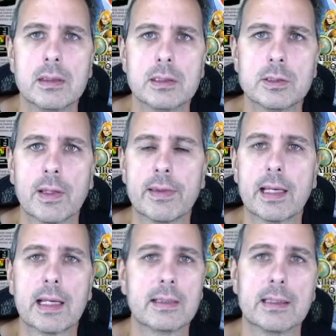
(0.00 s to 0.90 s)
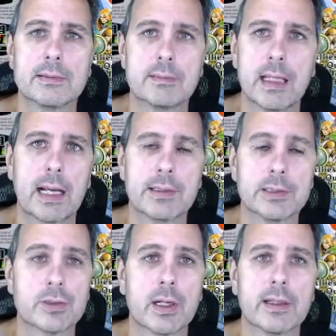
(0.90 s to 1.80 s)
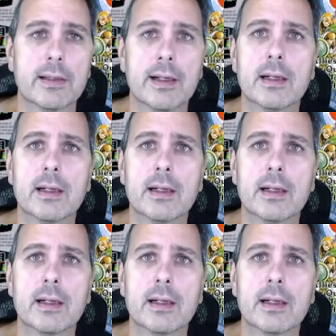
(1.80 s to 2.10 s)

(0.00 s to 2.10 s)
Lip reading: So I think I got distracted there.